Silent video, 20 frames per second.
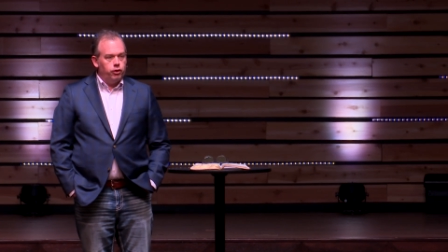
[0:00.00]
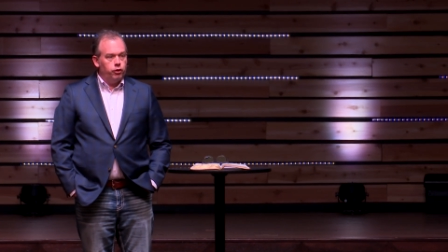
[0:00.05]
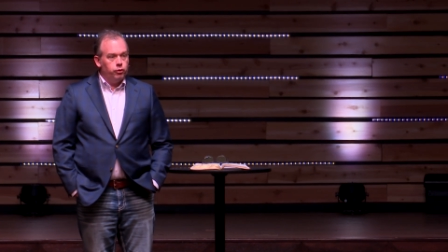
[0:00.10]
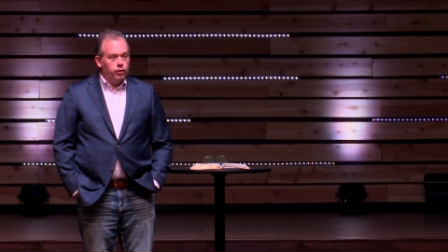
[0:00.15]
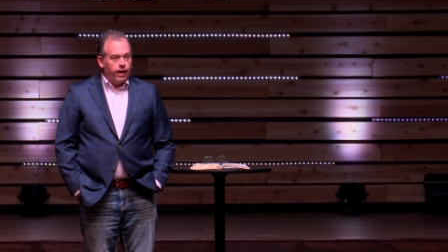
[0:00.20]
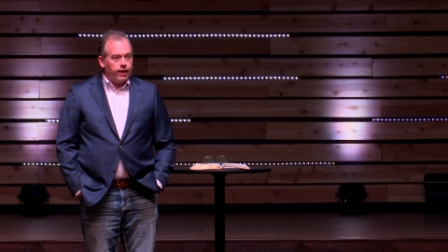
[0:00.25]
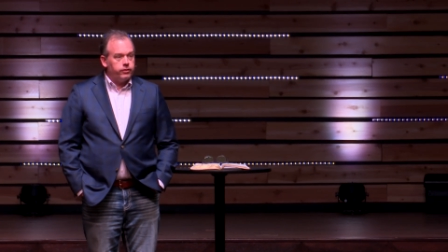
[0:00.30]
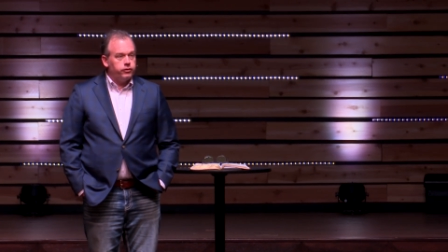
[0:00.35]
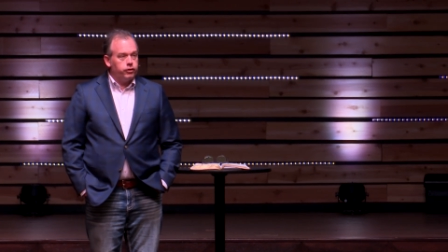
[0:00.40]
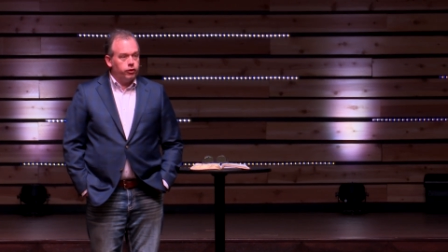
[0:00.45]
who
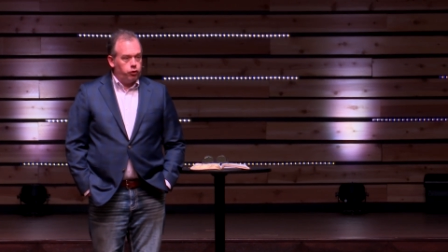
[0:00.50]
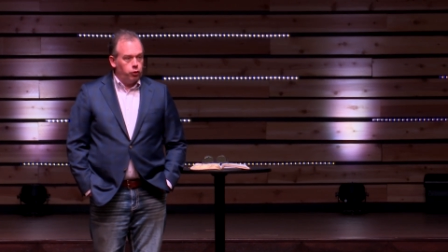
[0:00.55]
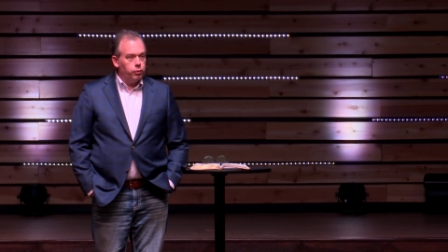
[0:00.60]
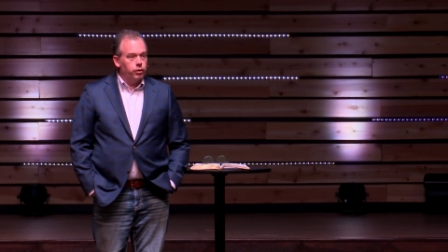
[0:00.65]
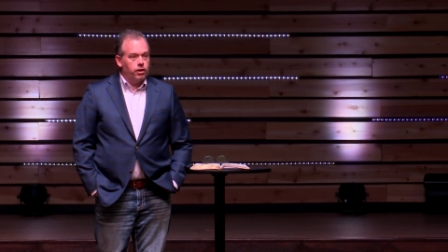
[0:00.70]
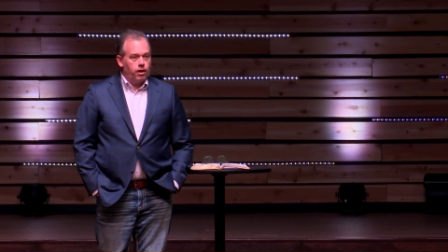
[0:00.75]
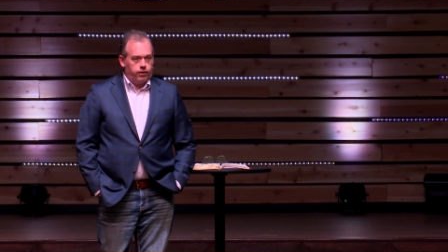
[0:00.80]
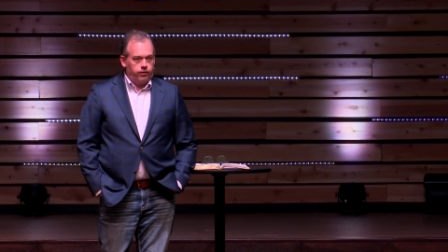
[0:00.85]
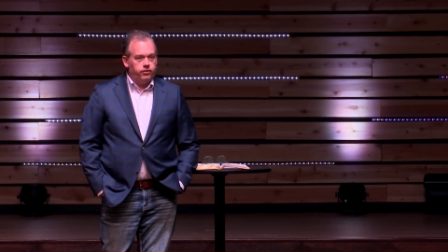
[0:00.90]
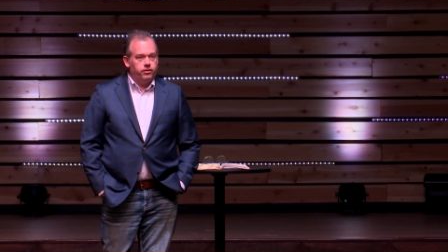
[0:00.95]
likes to do
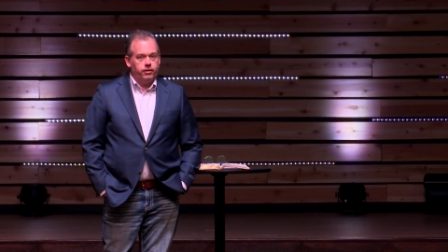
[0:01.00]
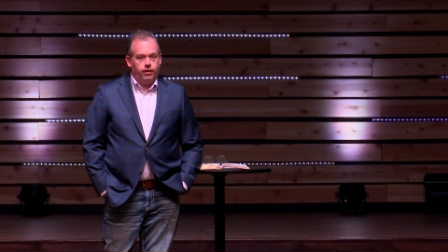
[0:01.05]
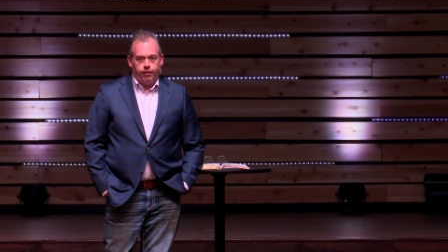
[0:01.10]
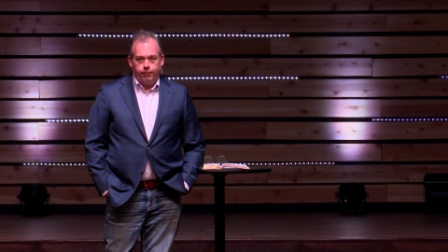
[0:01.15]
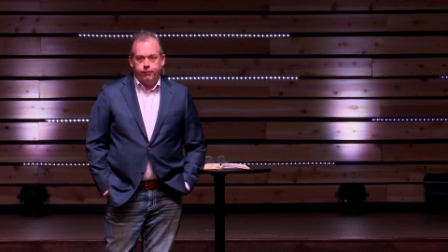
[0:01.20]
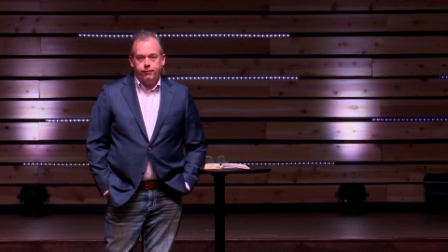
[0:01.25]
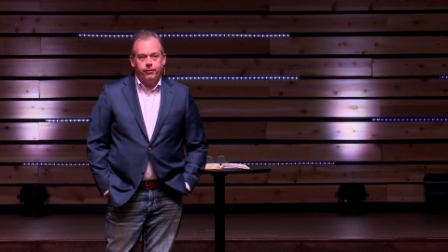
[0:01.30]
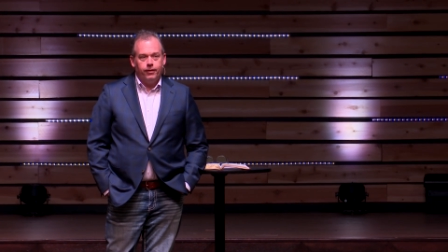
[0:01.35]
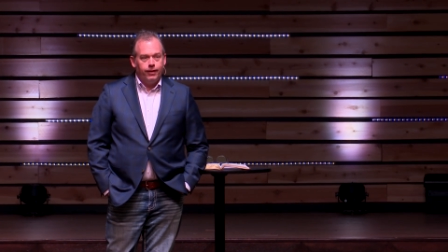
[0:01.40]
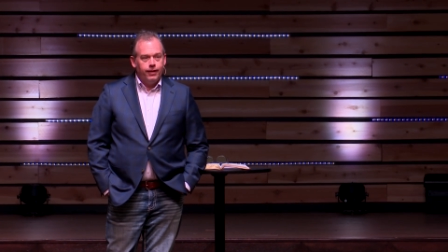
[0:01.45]
a lot of
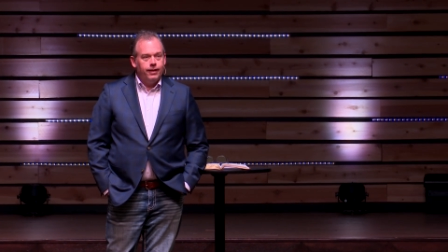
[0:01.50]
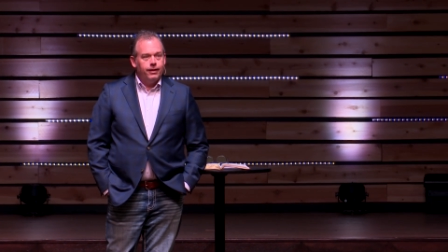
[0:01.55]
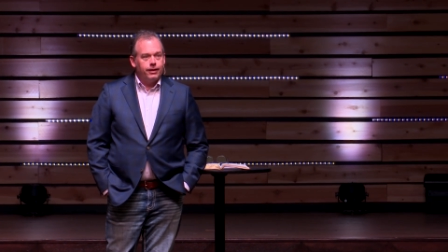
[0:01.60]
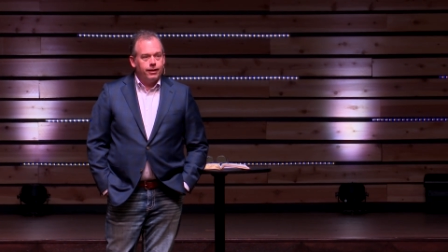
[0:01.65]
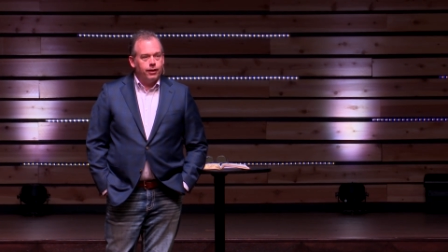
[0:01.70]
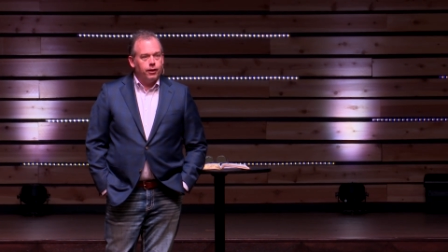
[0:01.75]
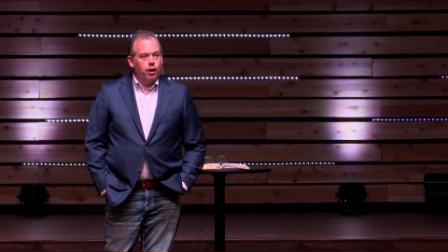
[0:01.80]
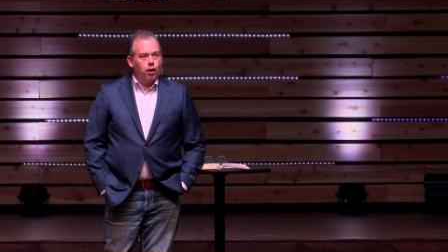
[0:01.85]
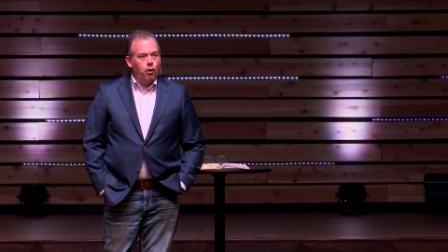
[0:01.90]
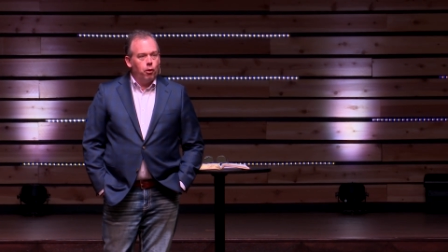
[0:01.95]
stuff
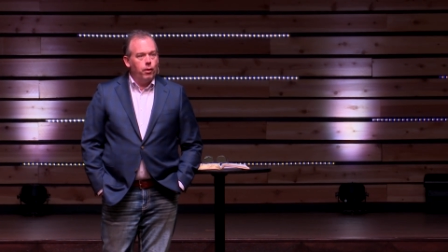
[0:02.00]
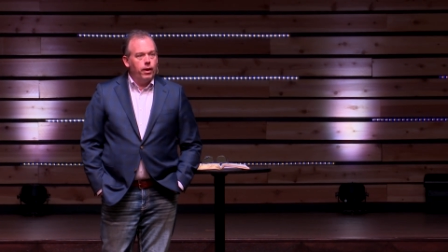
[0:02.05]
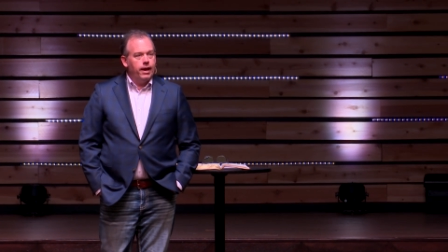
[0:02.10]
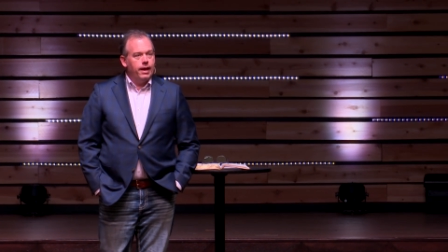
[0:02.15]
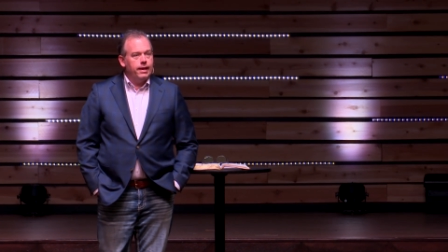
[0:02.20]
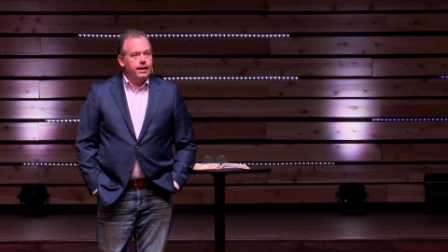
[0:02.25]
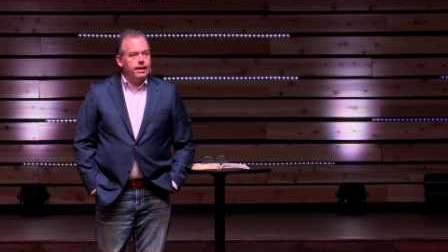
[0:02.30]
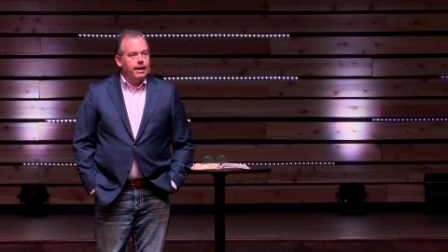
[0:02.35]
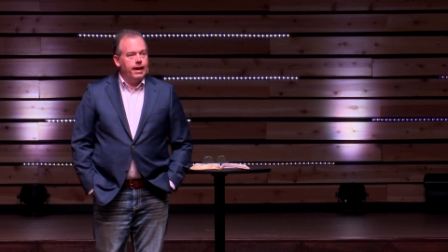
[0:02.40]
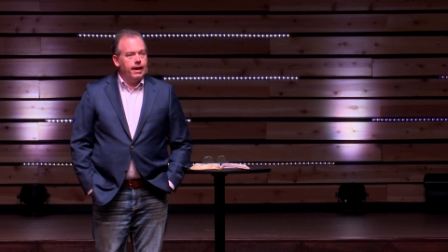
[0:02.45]
you know
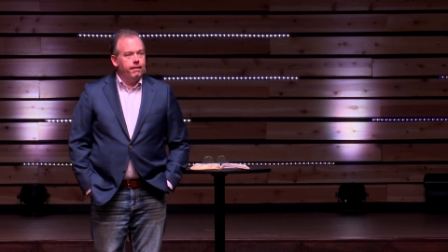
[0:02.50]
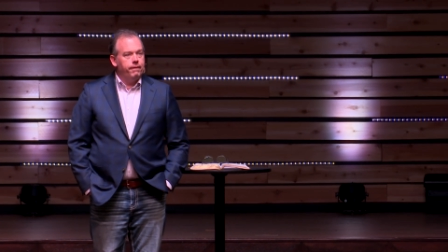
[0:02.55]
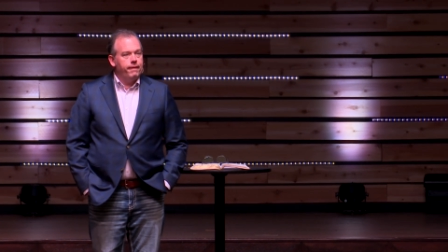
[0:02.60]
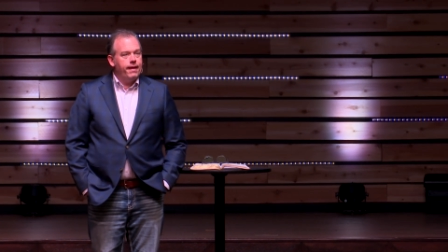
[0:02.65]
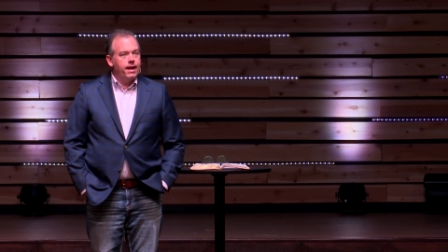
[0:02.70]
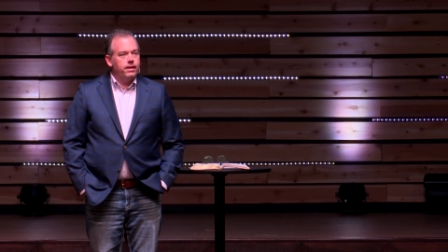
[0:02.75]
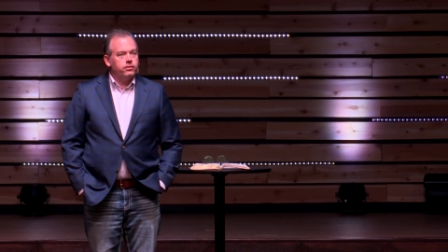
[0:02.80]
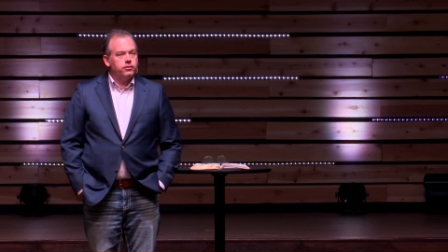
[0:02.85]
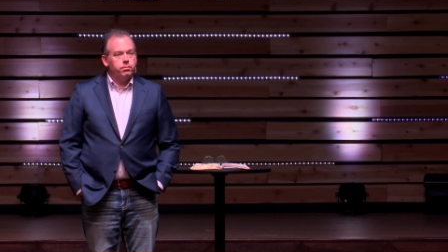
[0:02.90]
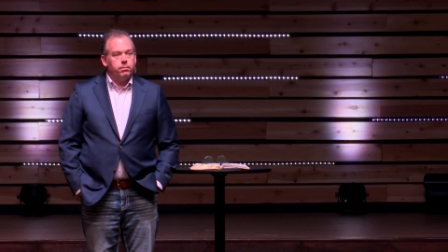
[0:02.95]
and and
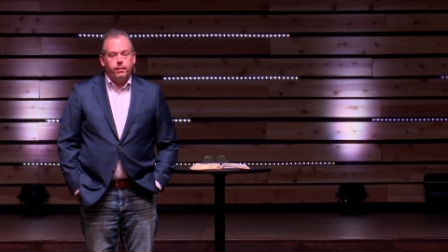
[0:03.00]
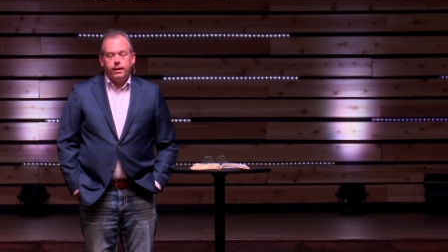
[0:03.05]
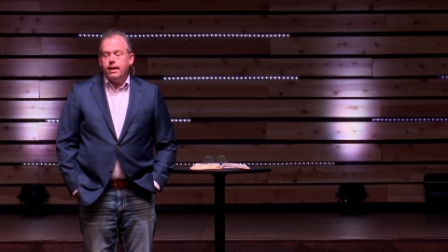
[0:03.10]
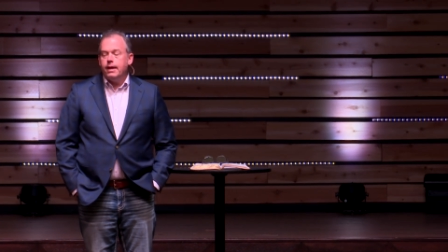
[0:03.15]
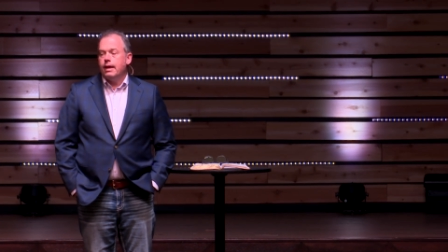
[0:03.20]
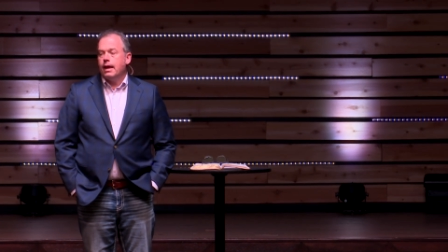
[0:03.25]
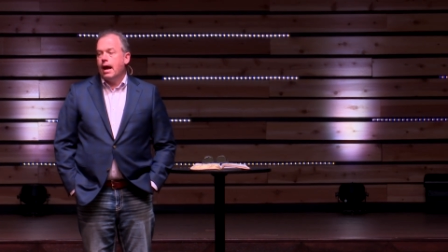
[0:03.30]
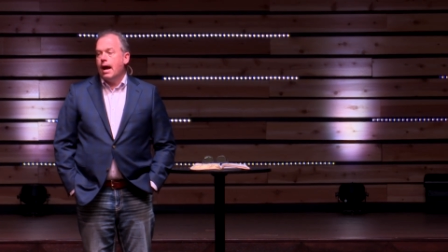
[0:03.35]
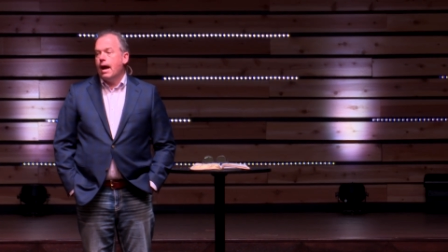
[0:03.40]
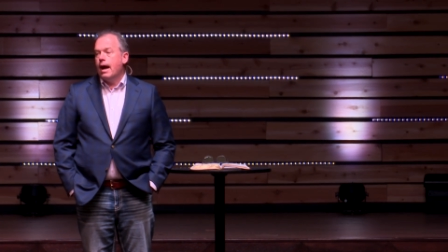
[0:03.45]
that's
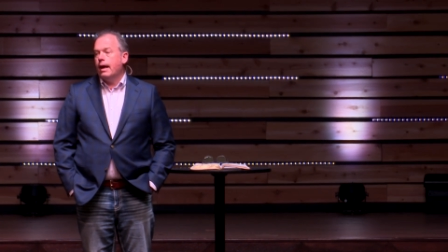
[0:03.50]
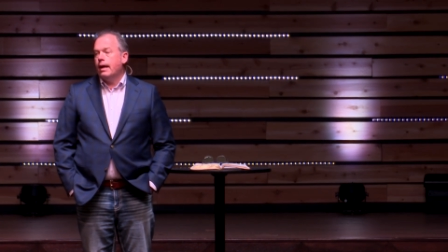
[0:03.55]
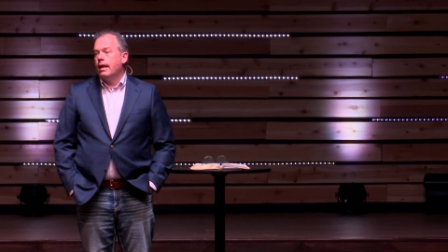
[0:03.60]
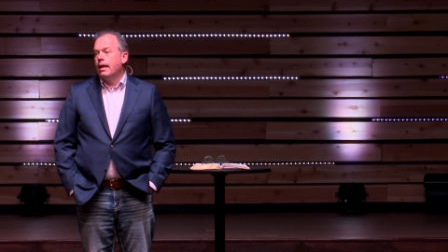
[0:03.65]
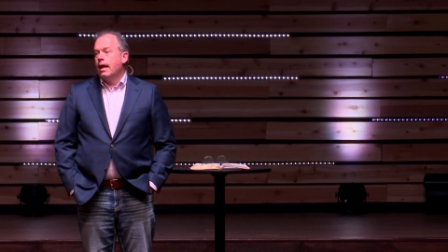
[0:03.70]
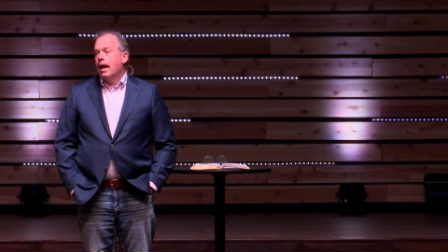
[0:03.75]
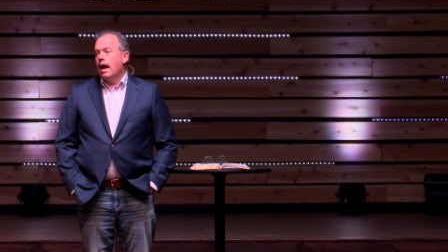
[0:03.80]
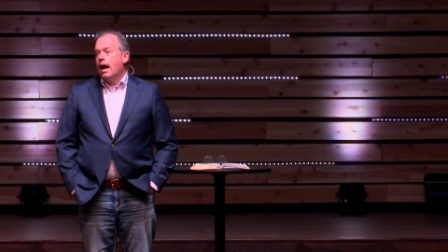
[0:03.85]
me i